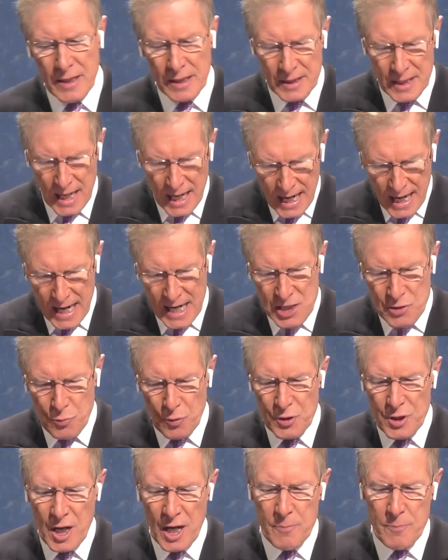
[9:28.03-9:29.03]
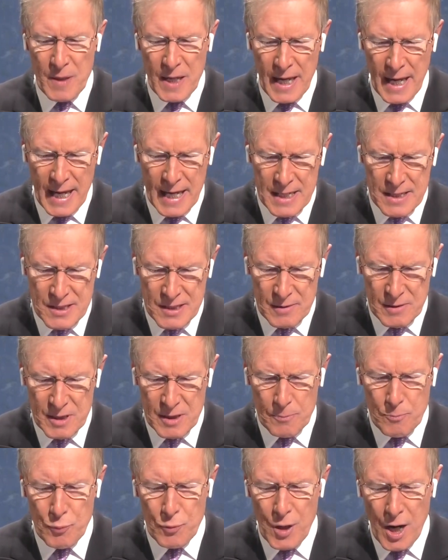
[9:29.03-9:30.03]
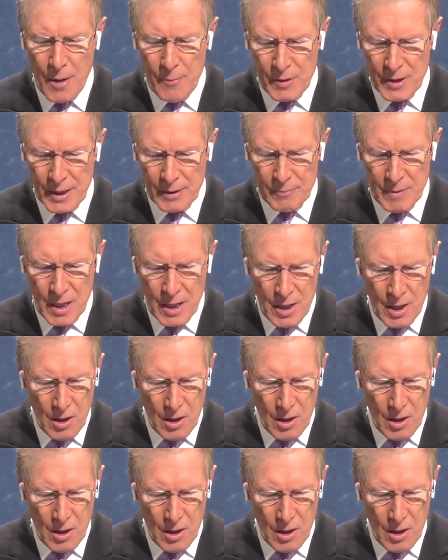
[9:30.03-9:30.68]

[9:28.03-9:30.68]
that the eyes will not be as prominent.